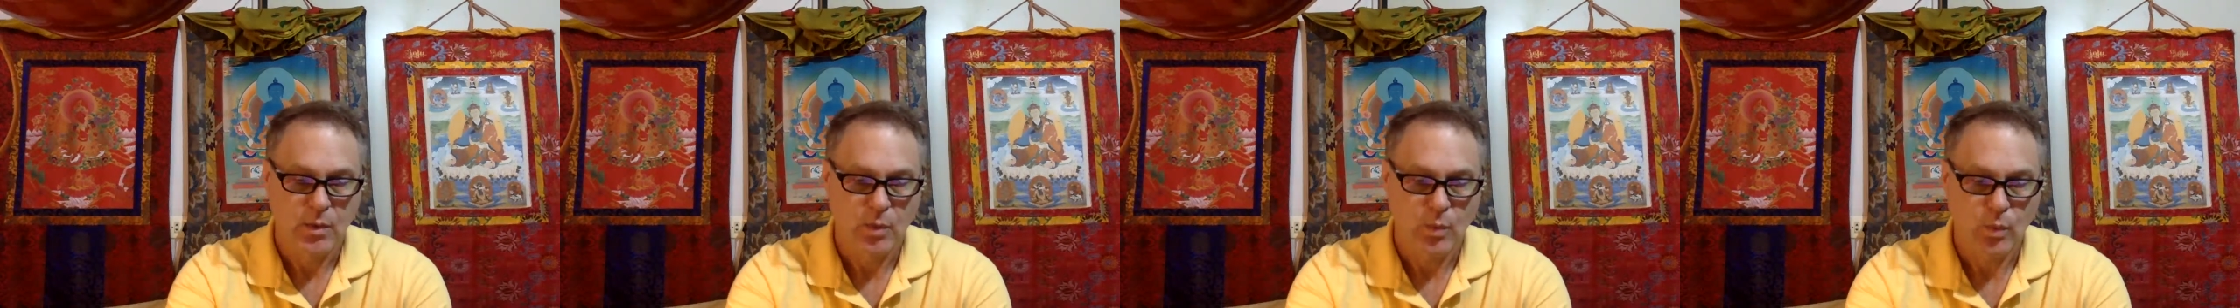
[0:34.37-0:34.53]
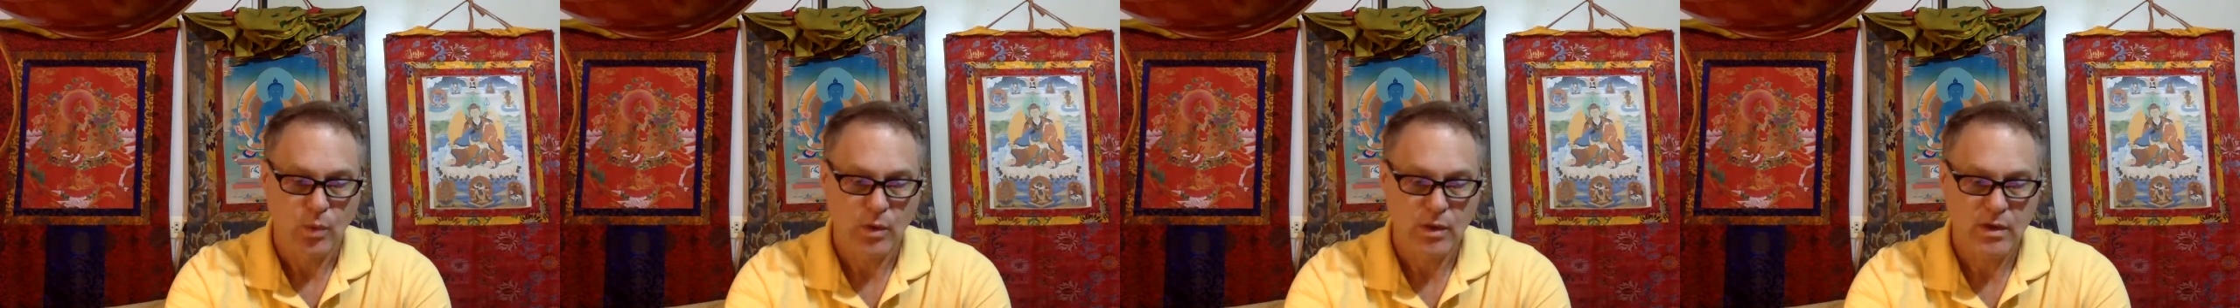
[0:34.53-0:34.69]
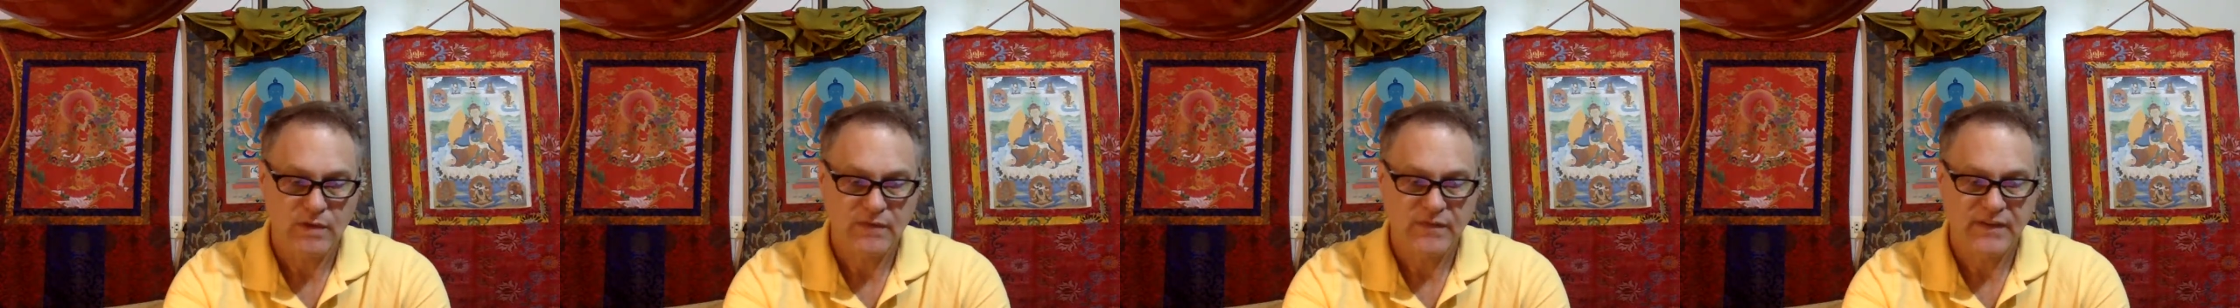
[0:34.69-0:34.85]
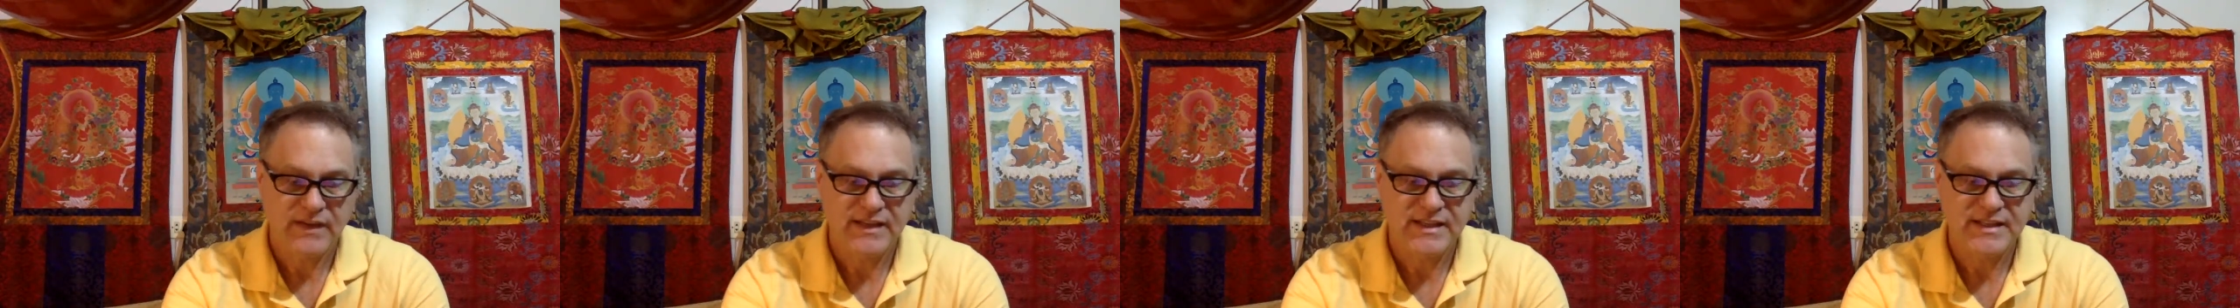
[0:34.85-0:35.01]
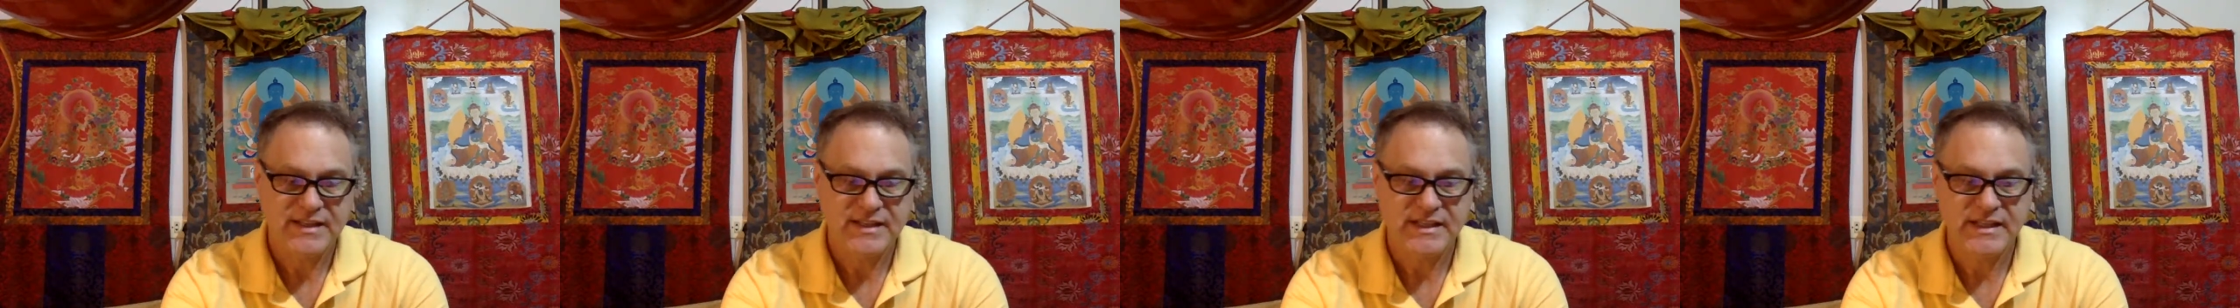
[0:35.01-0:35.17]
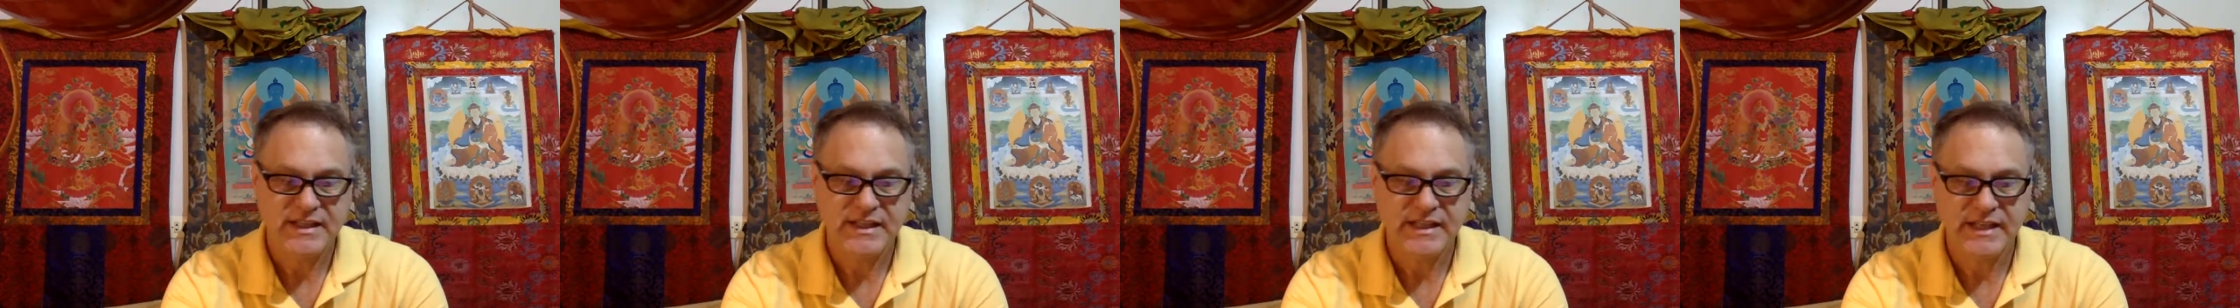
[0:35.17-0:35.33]
what if I
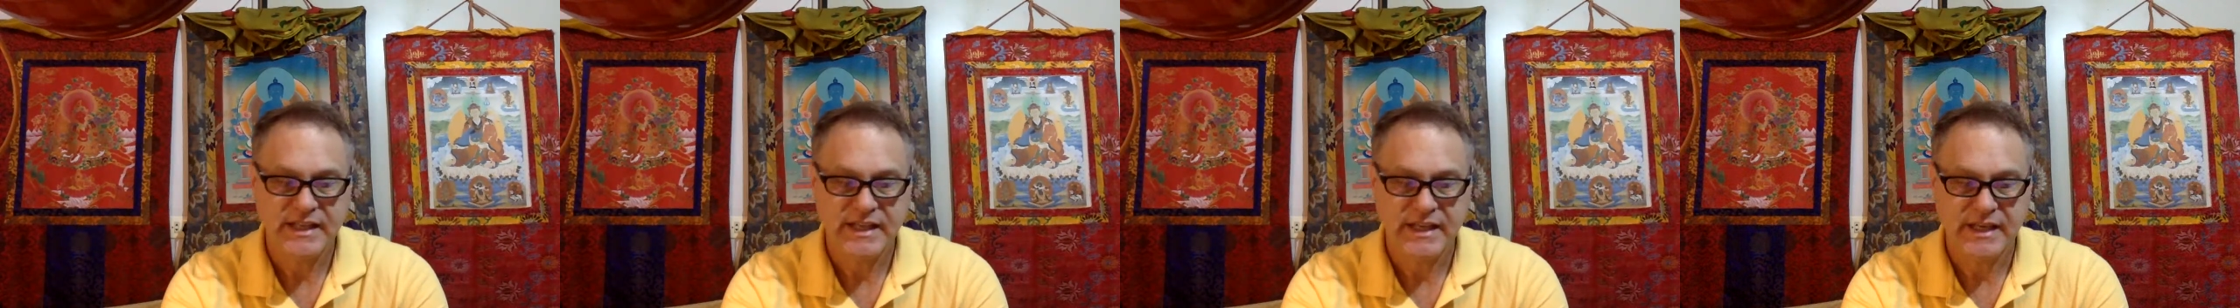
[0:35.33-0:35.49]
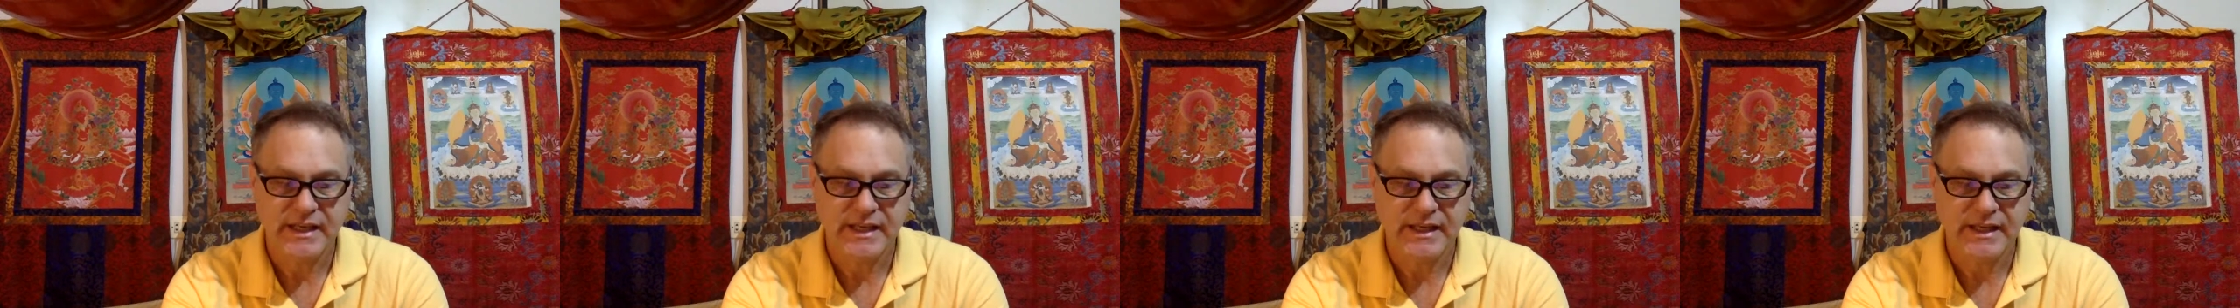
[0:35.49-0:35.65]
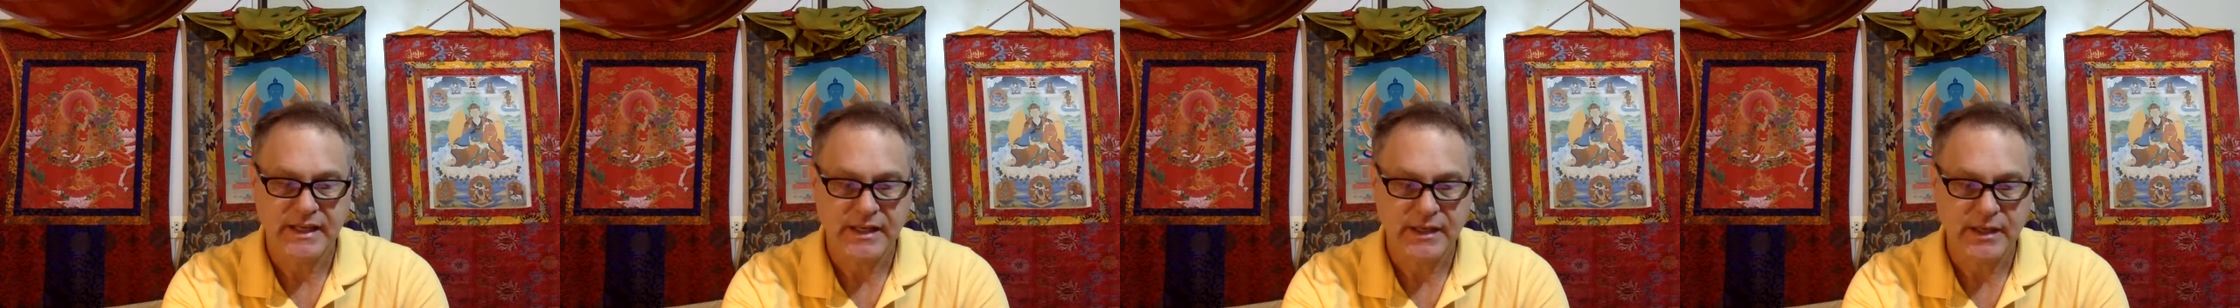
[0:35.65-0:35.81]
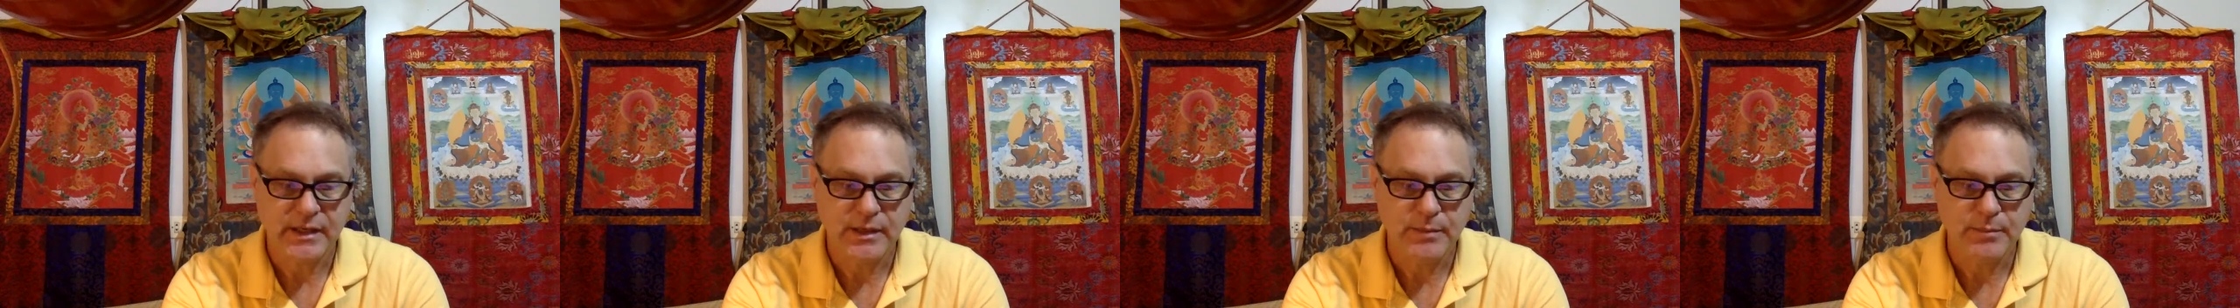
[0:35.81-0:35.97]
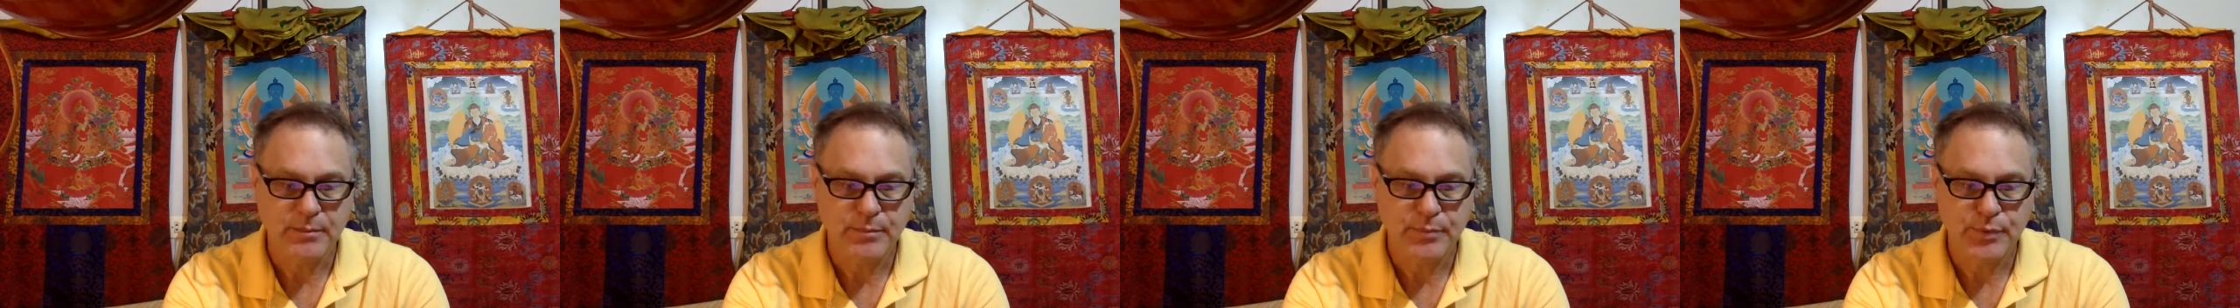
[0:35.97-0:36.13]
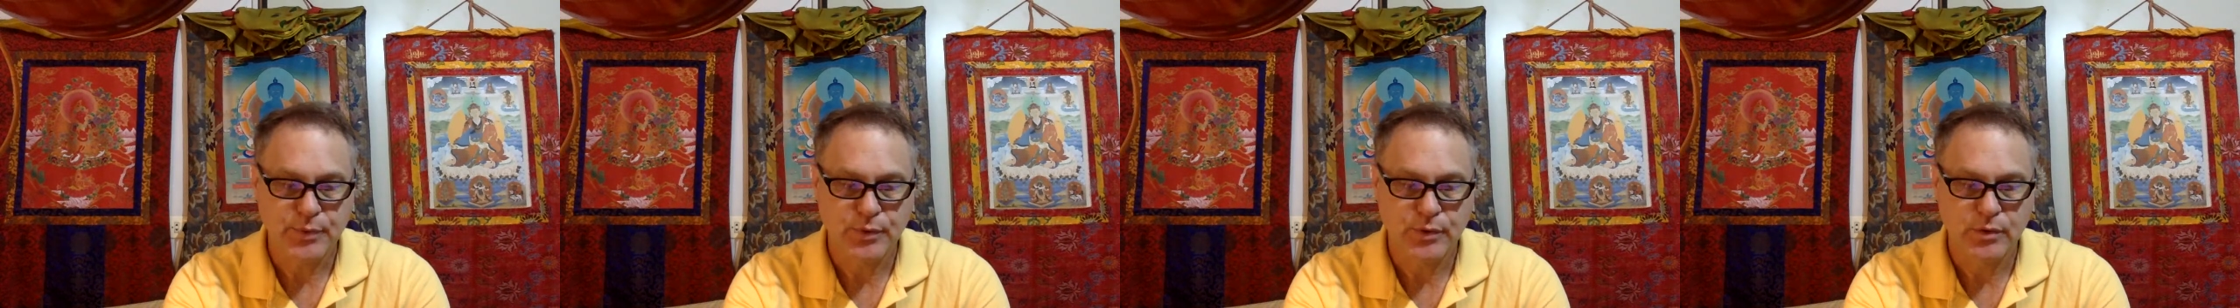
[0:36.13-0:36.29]
see
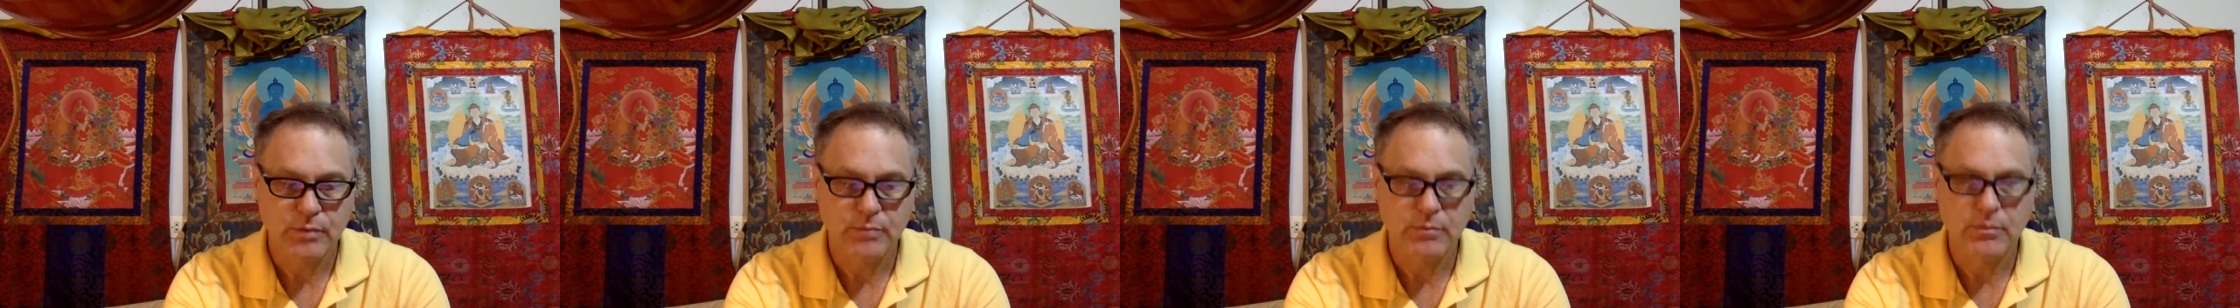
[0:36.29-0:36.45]
impure